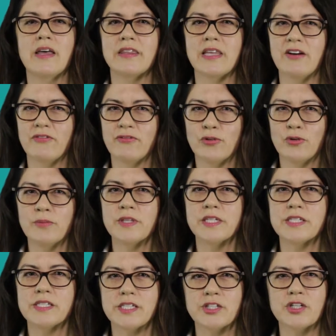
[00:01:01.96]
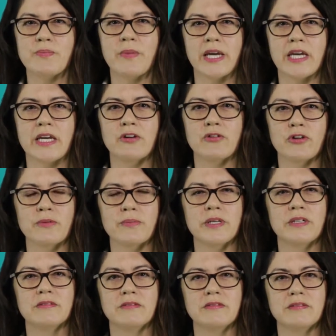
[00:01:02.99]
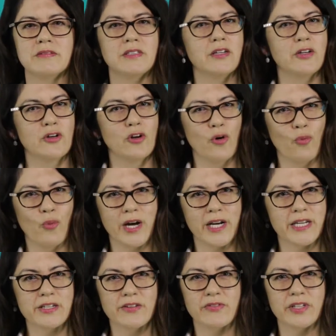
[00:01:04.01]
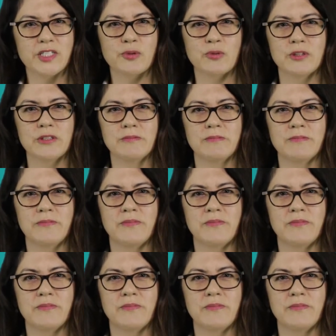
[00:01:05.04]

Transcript: that form the decision making group, not one individual.